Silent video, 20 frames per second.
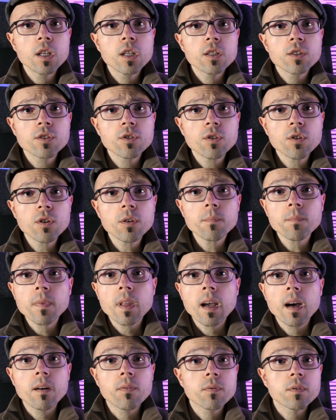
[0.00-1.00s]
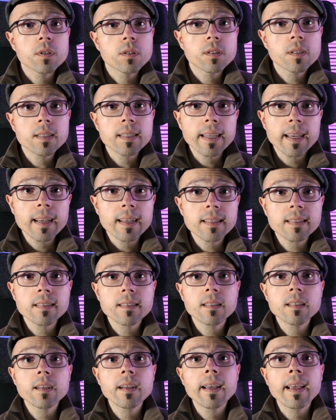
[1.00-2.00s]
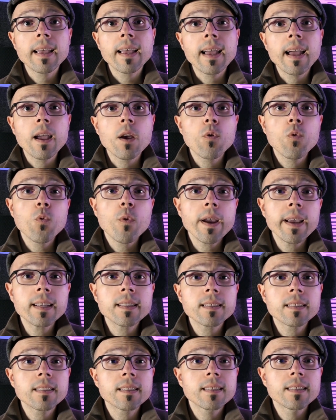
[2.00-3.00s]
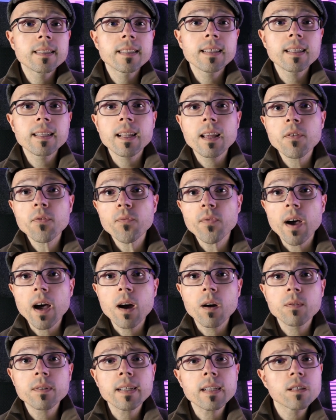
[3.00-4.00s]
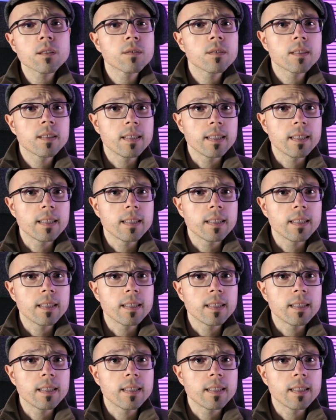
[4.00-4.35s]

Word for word: So after the test, I waited till I found a good